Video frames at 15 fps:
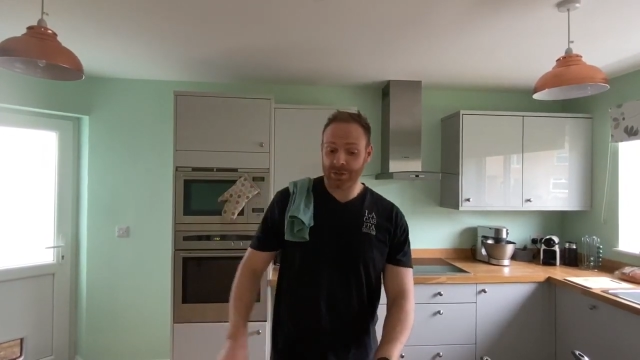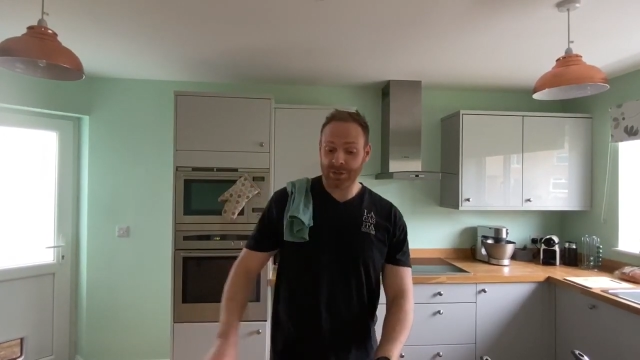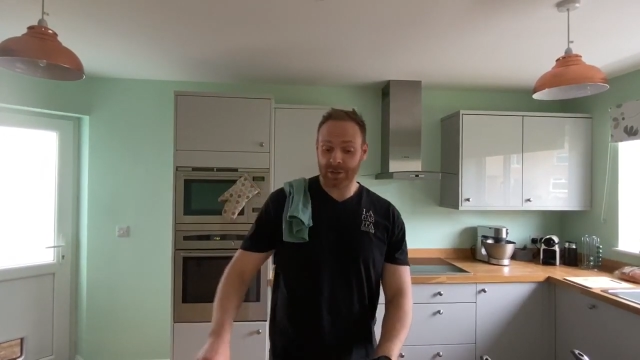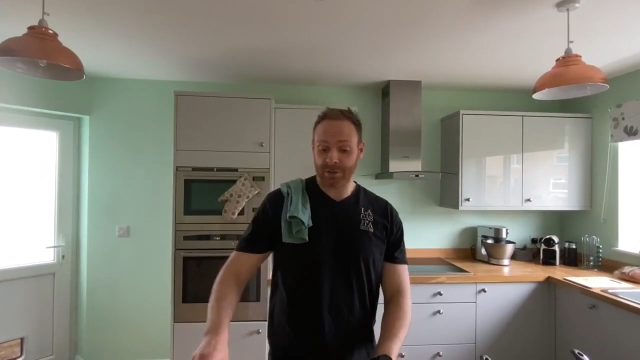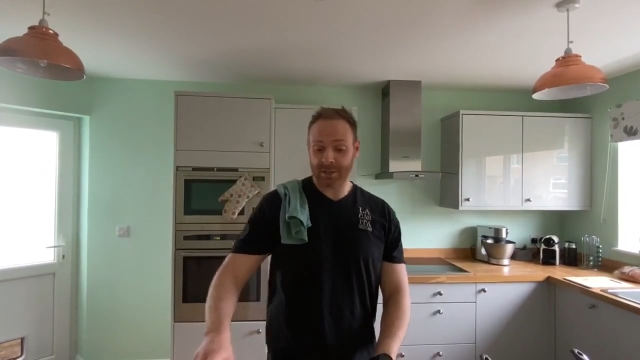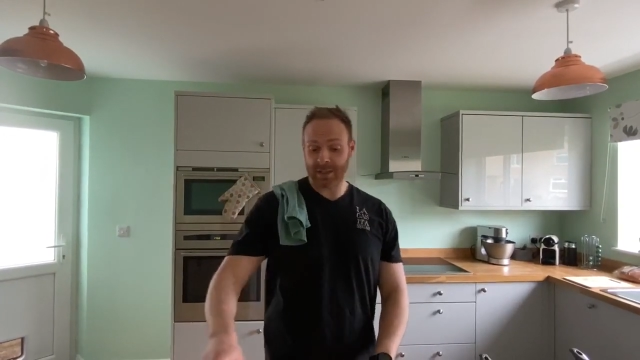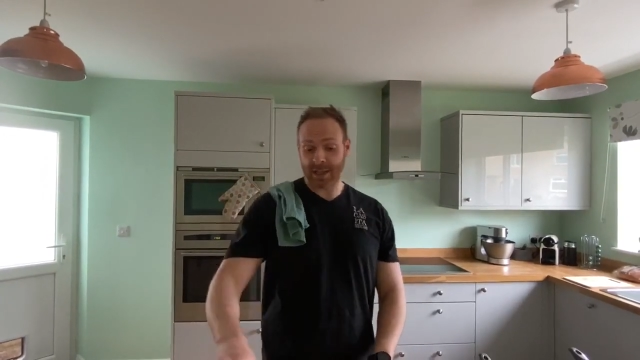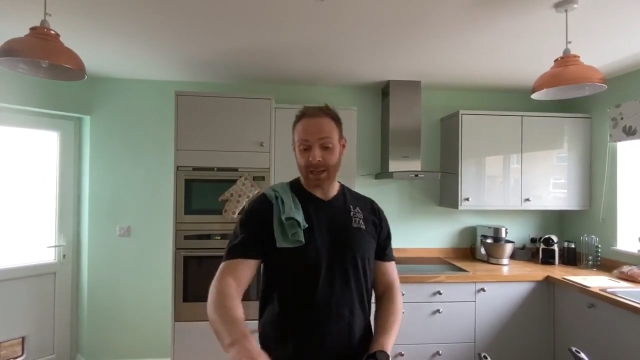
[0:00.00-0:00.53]

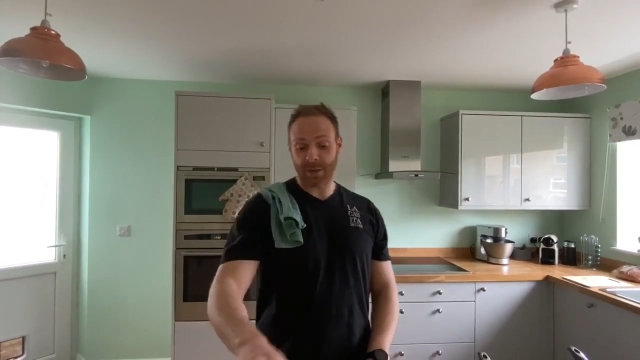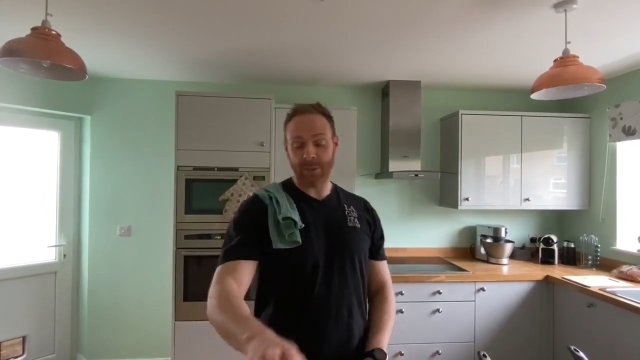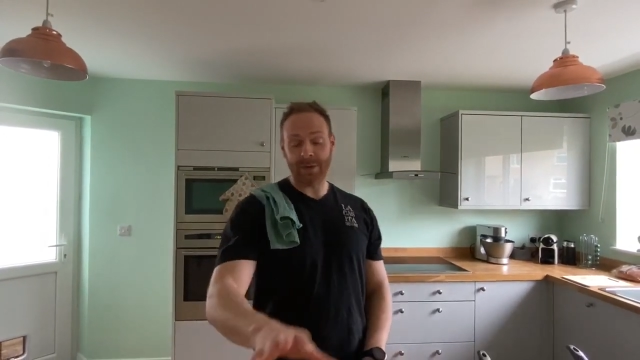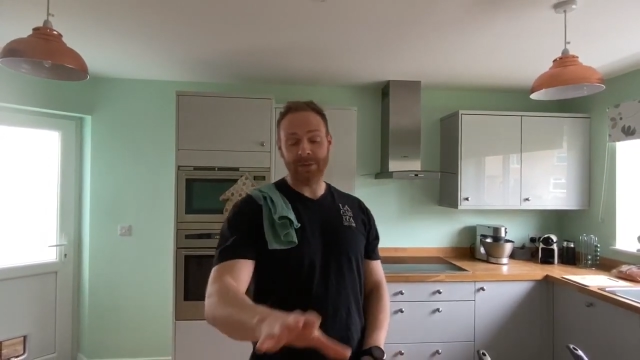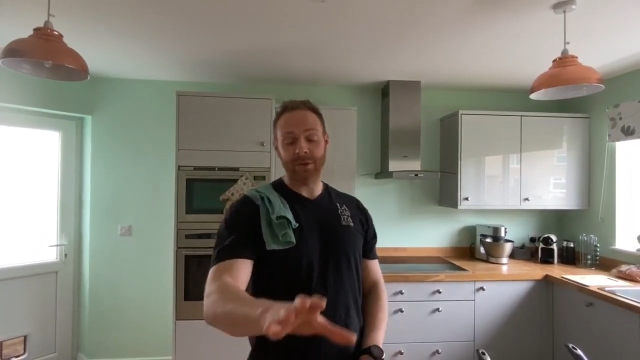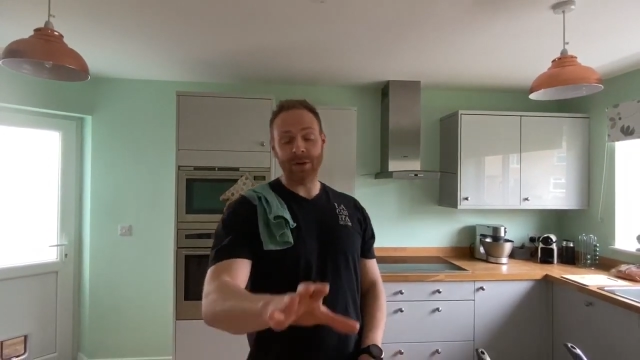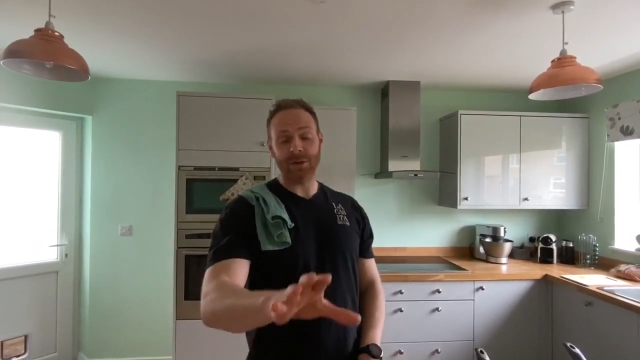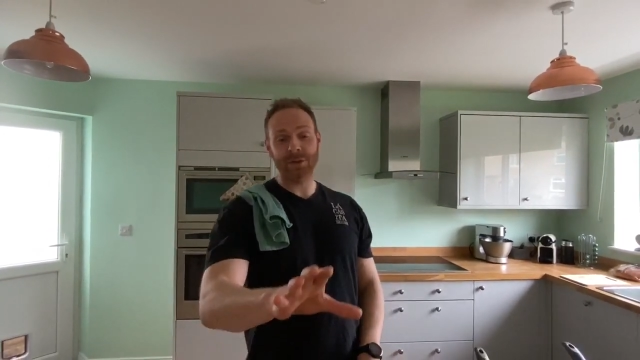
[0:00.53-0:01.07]
So today
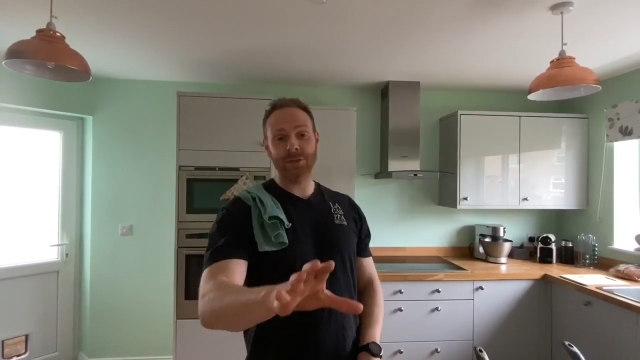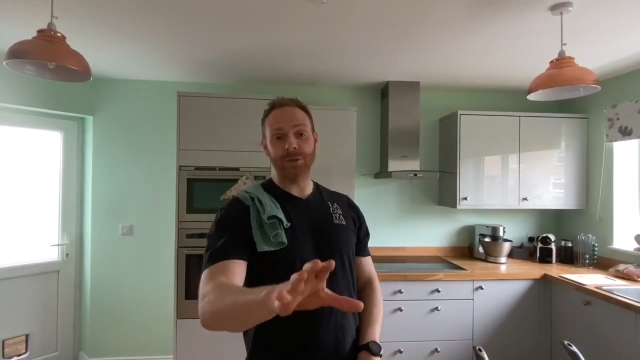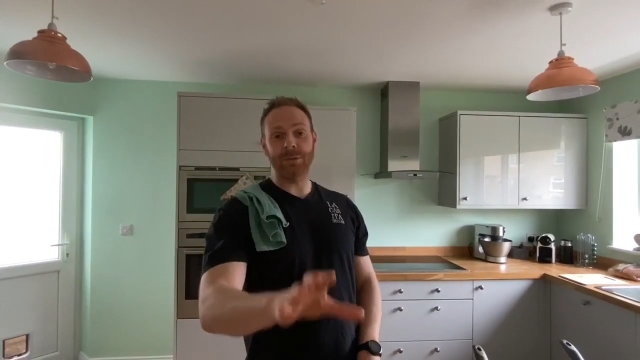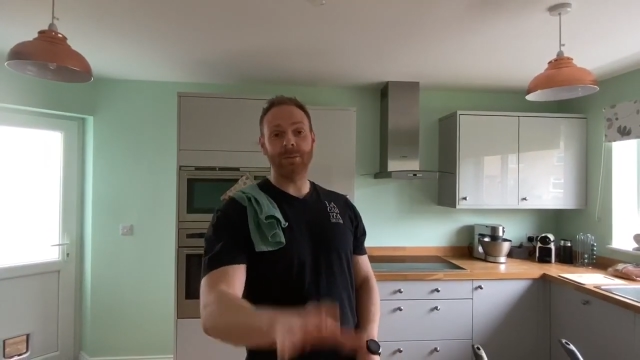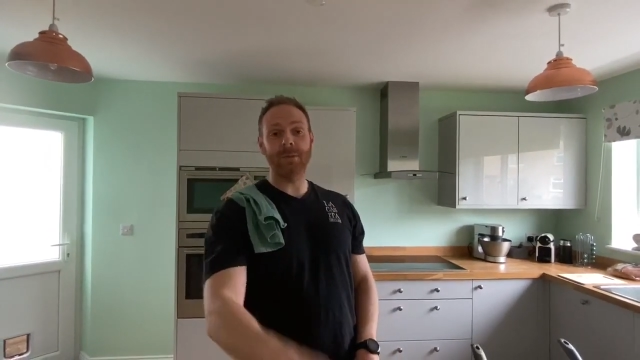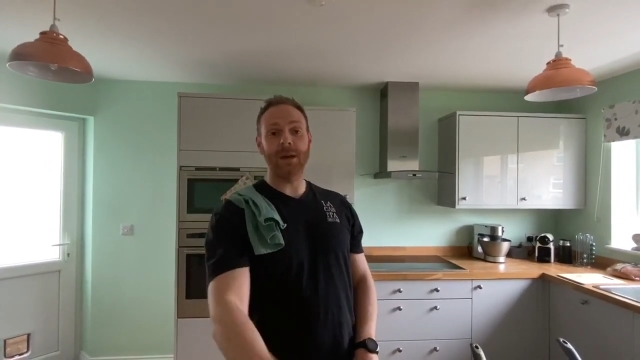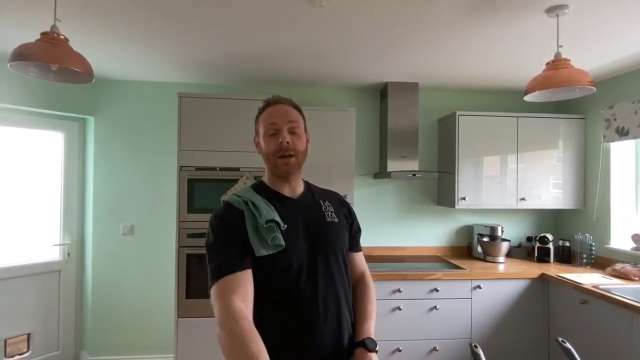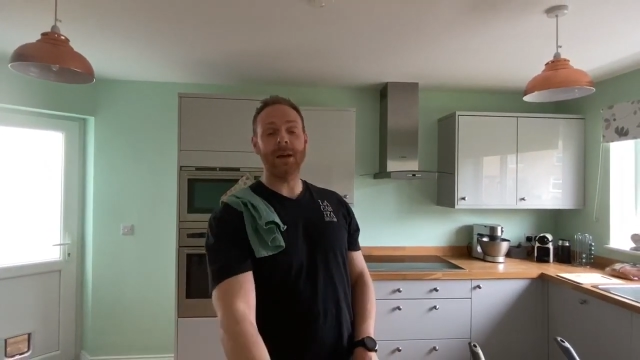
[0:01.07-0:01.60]
we've got
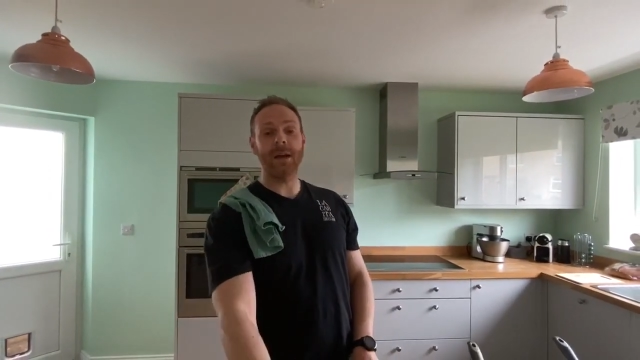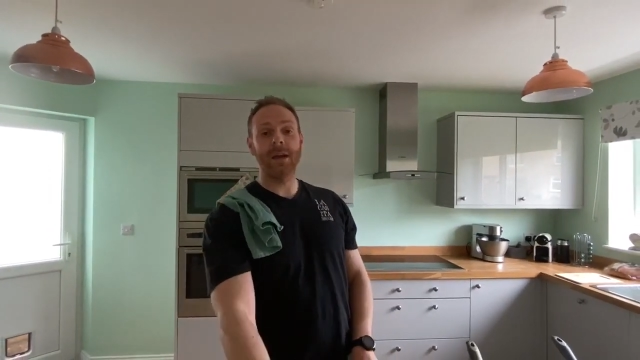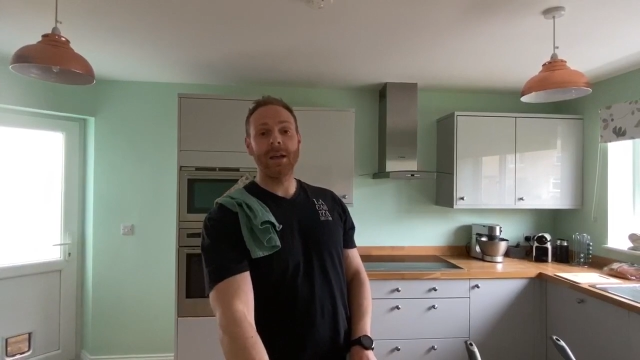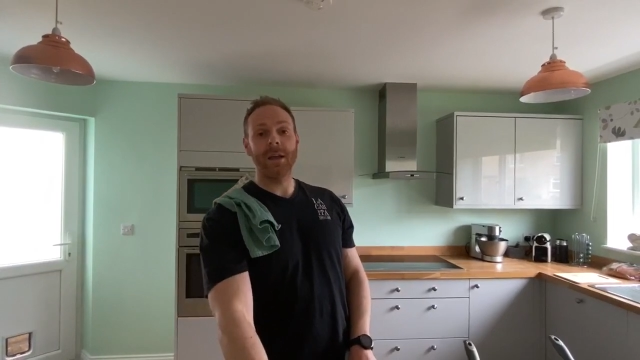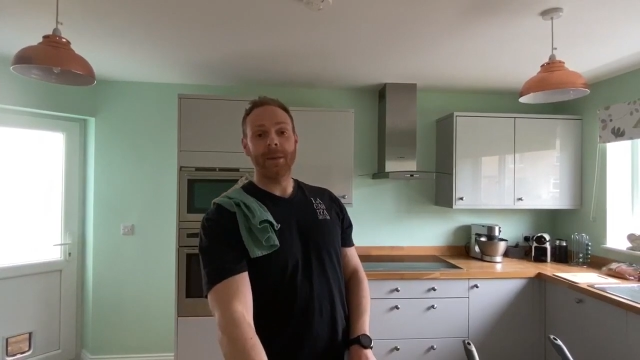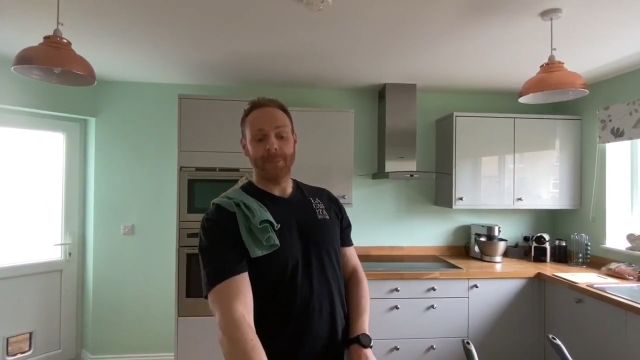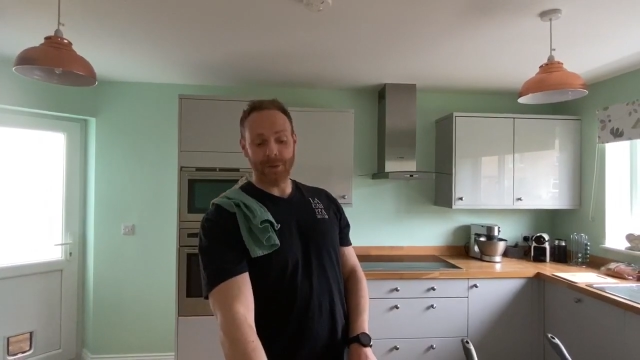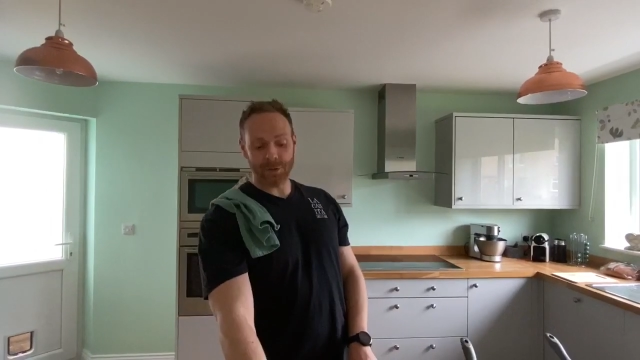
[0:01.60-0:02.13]
some
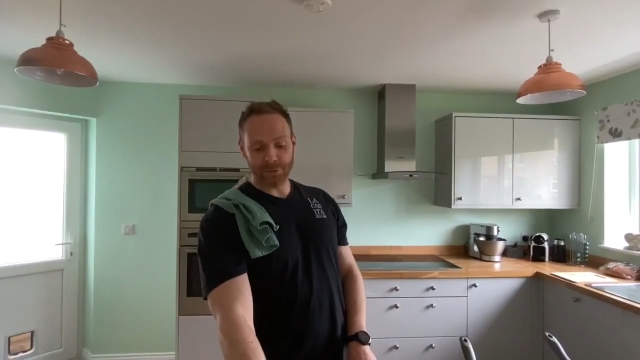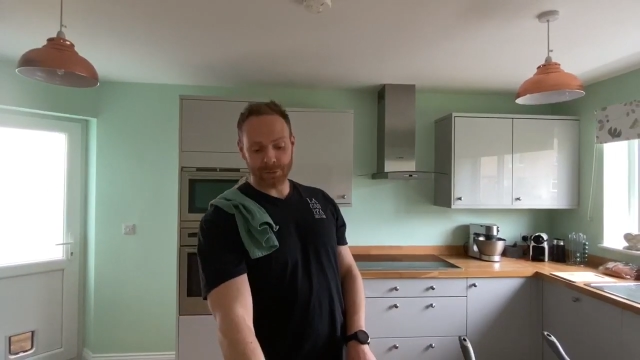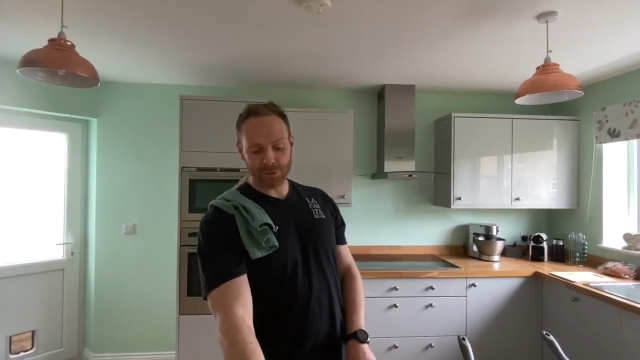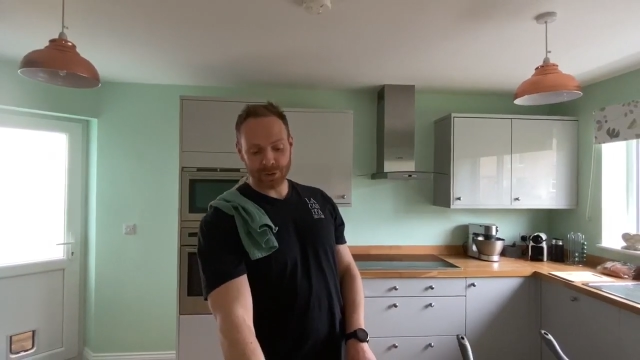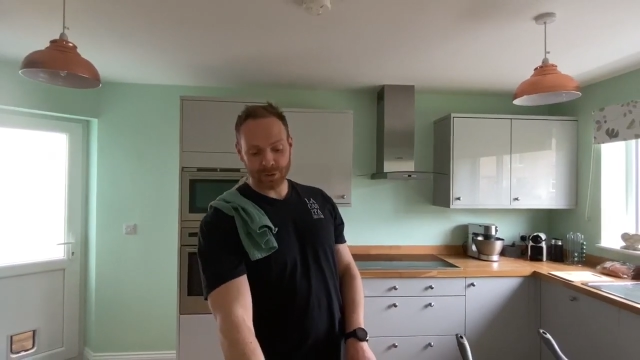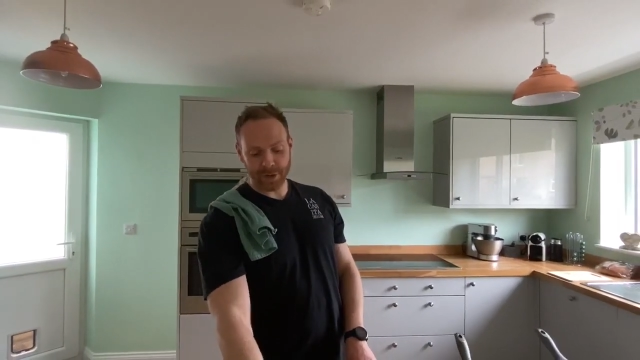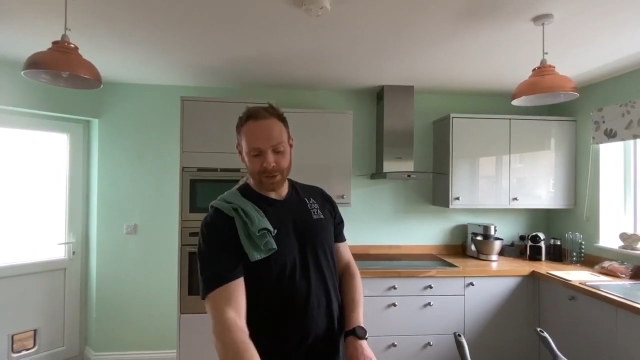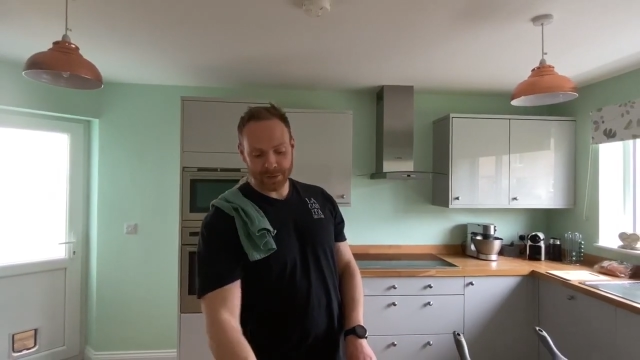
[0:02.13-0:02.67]
beautiful
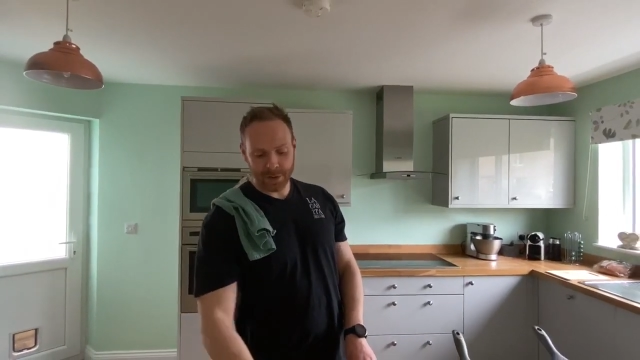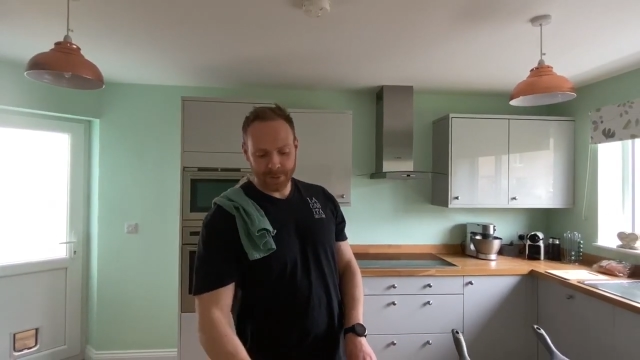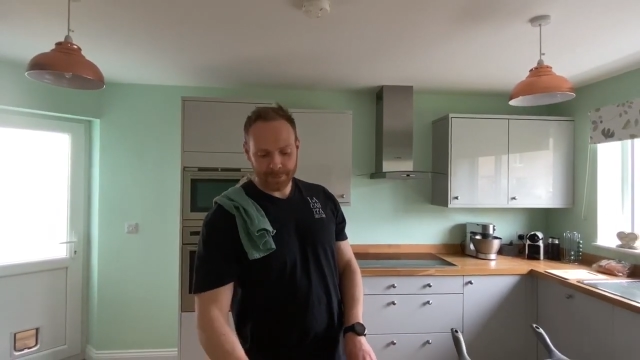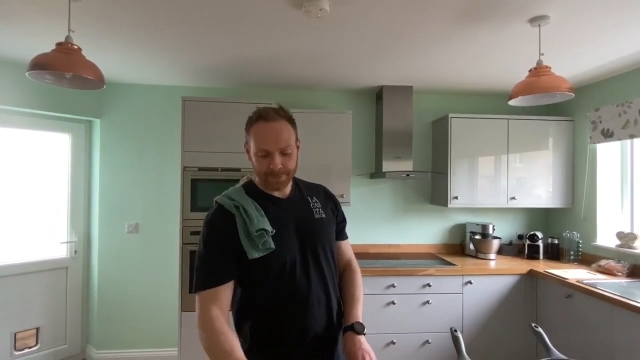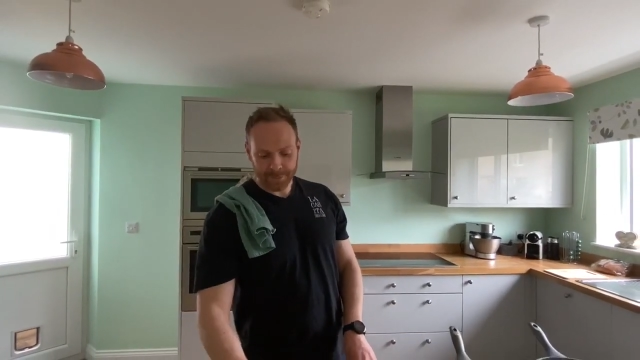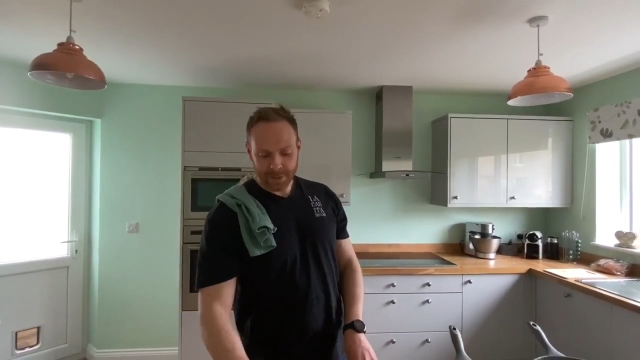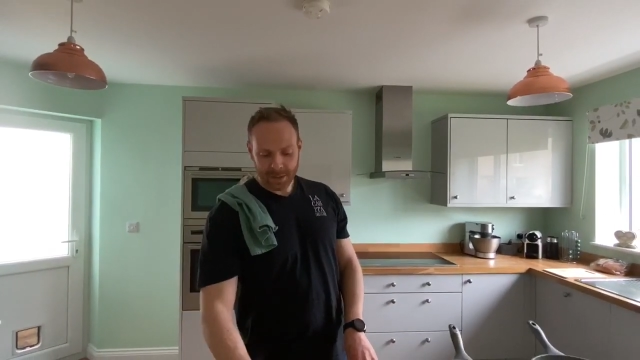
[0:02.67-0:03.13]
chorizo.